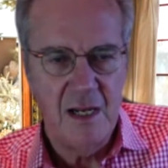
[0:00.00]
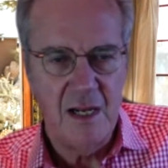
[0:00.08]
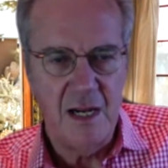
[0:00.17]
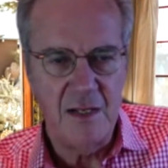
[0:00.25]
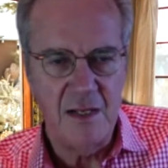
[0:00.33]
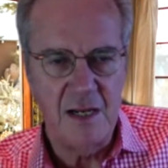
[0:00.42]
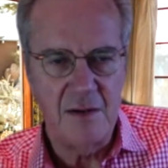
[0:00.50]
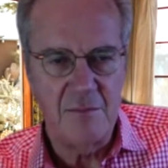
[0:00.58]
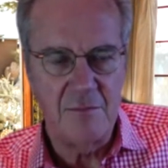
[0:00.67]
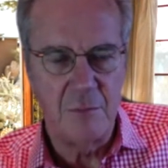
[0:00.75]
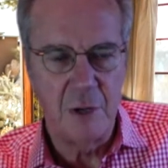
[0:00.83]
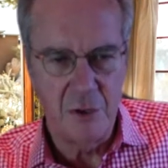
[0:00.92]
and then
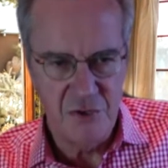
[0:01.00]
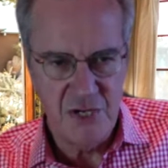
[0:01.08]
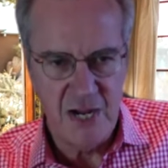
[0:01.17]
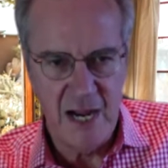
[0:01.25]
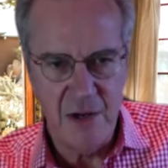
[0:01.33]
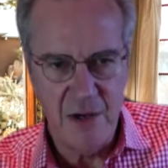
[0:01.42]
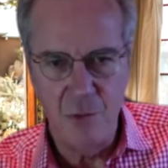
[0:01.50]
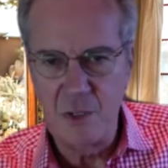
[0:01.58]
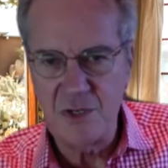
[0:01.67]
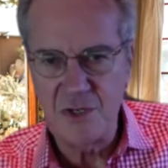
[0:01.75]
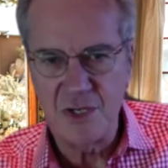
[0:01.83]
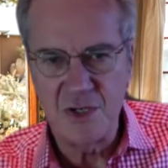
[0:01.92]
Burnside, who
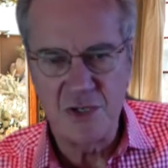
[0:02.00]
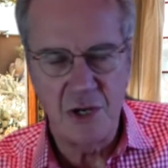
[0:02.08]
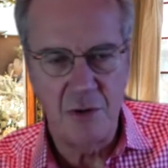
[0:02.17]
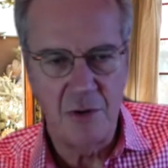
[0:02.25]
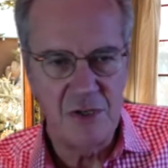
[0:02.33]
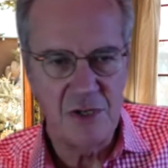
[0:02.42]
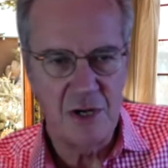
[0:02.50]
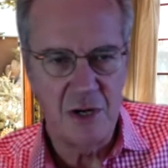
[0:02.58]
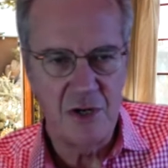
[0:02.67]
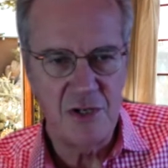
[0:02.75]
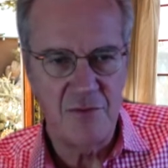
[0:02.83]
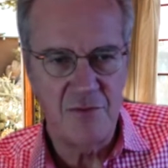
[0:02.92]
was the general in
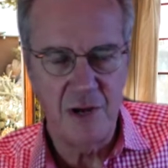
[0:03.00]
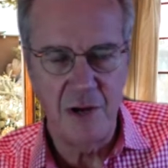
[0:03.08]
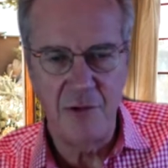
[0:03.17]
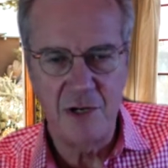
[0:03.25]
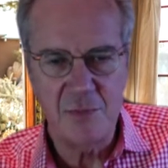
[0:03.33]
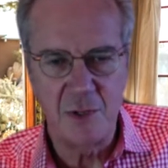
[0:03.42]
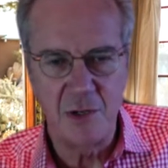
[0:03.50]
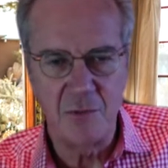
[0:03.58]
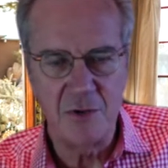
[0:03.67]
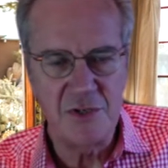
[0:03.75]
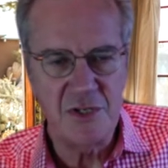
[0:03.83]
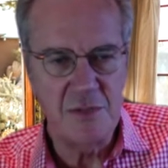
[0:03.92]
charge at Fredericksburg,
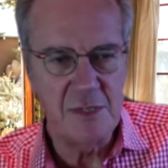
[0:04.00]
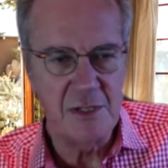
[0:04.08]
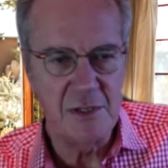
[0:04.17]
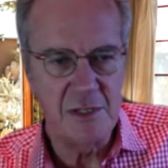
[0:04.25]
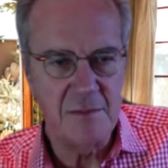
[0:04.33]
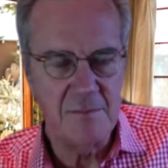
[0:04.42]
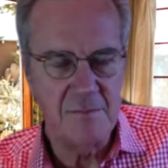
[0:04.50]
was demoted.